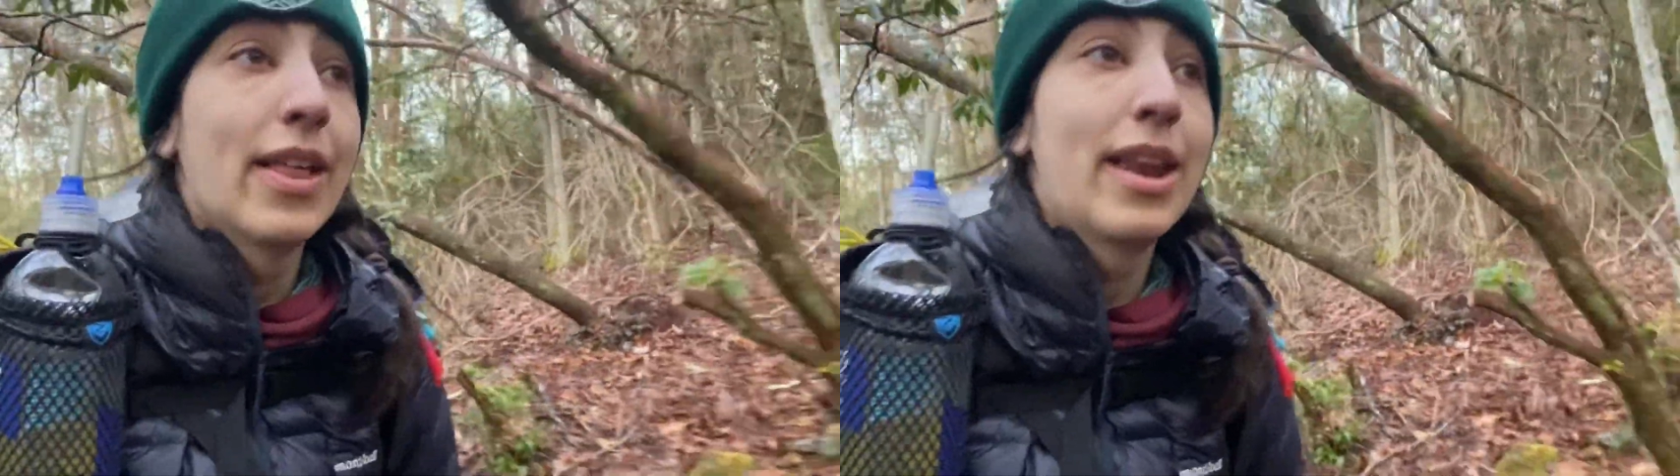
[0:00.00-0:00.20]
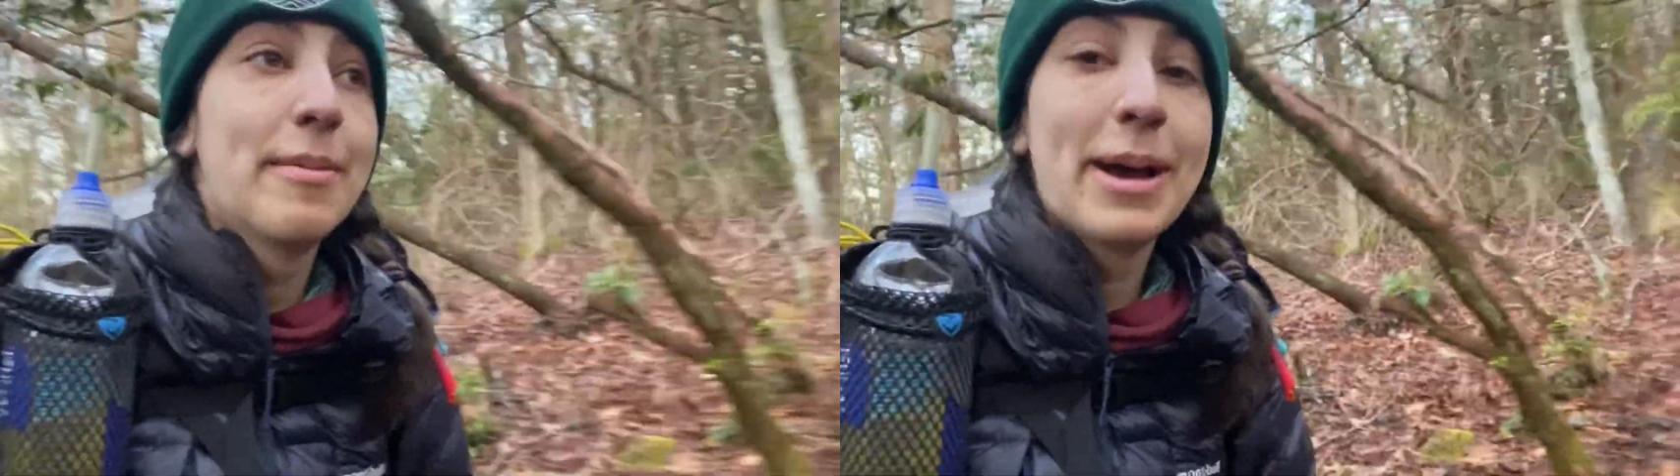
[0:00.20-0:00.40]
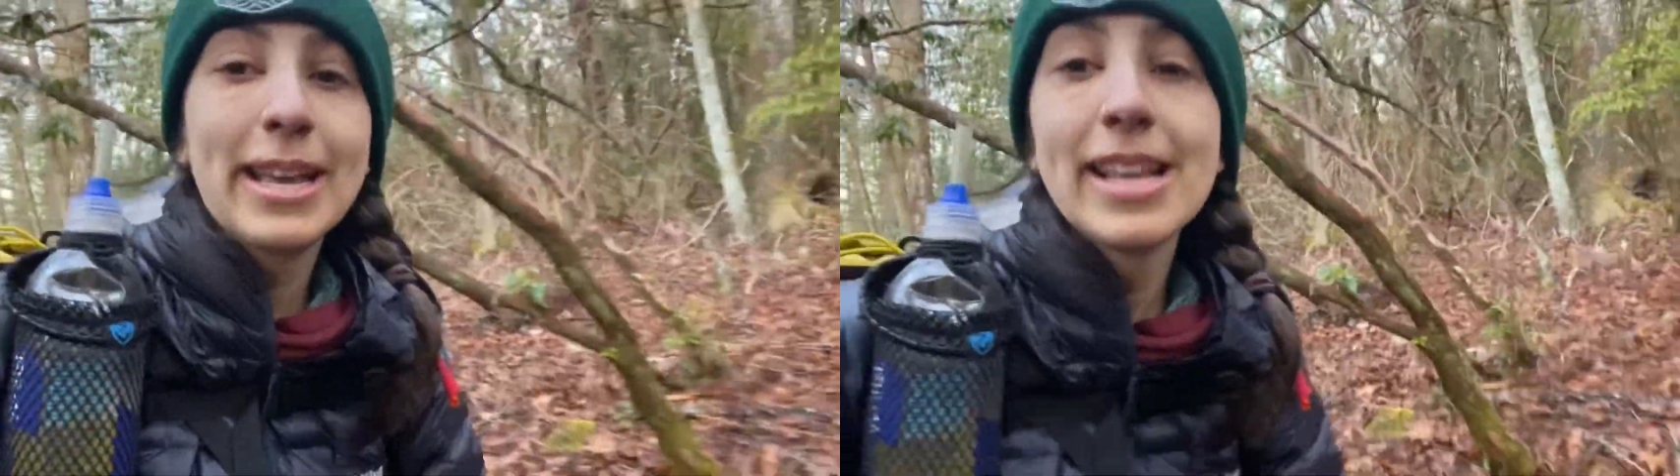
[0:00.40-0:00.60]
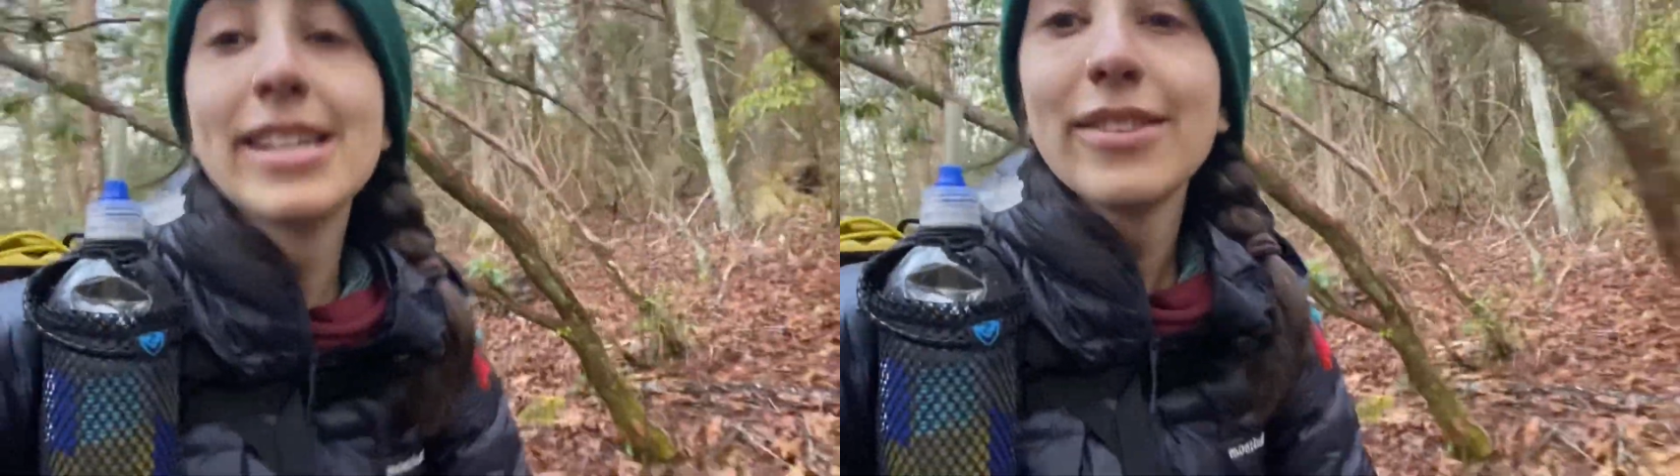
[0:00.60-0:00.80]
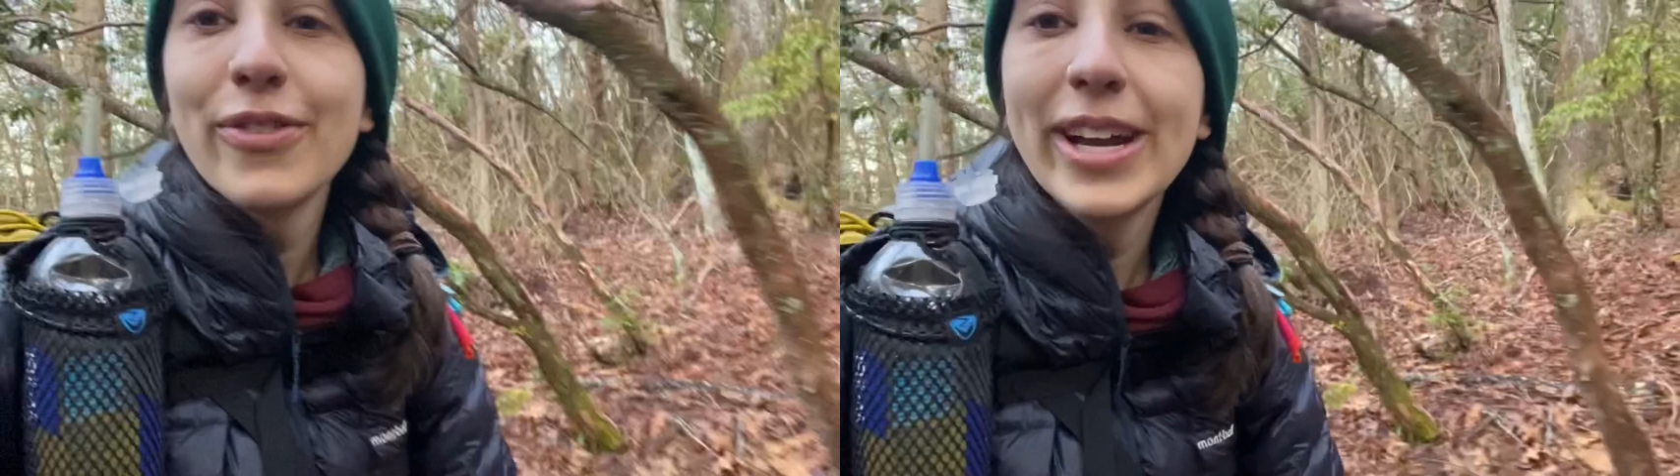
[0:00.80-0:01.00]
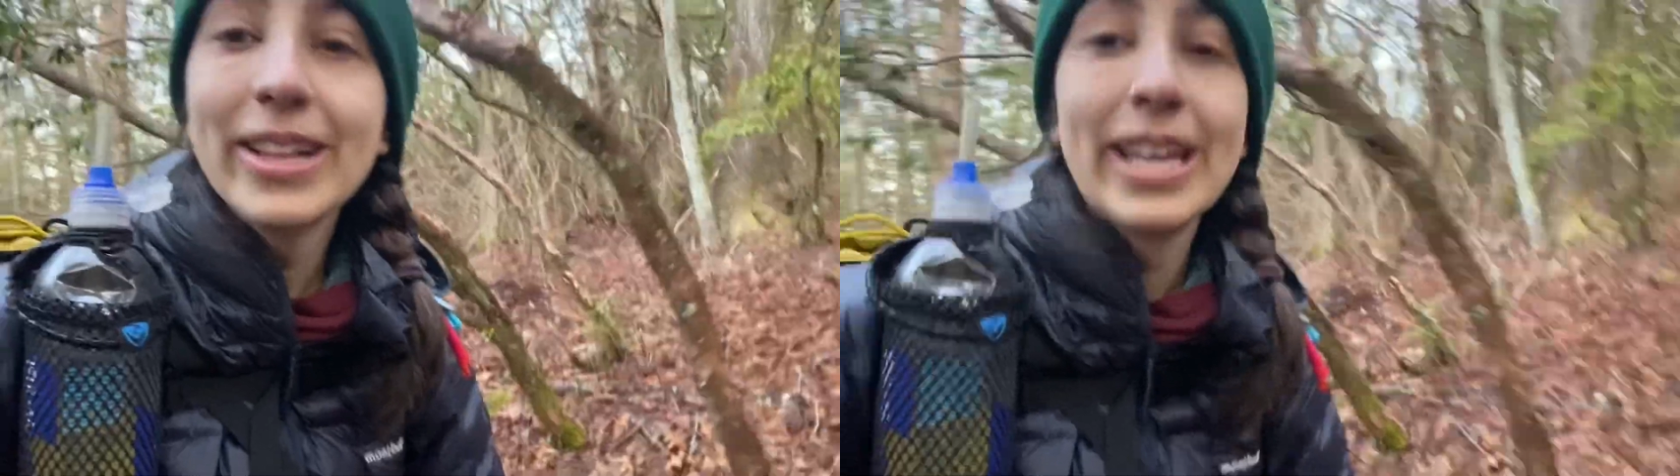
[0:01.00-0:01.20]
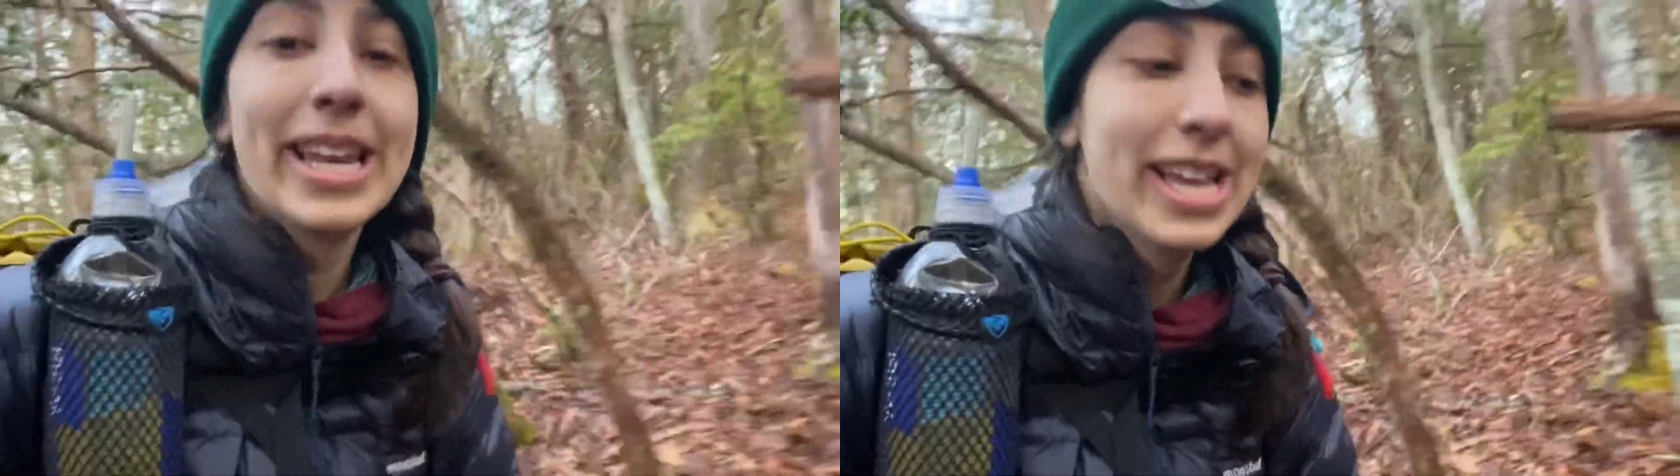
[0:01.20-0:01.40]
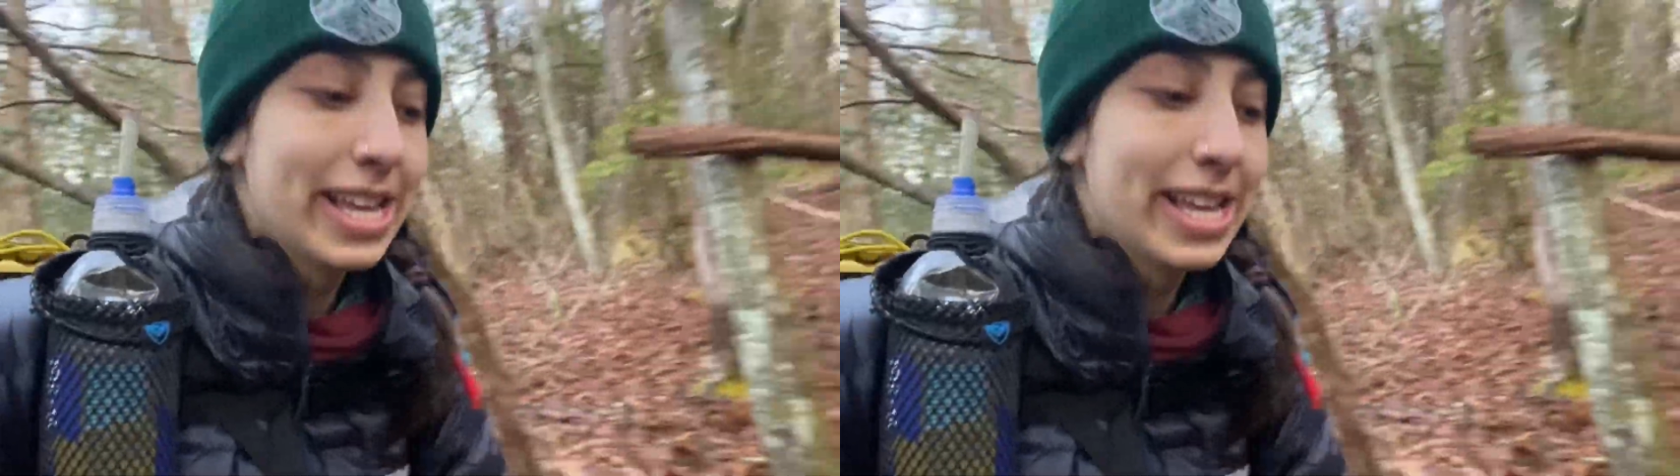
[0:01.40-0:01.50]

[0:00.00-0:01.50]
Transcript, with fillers: then I'm hiking into Franklin.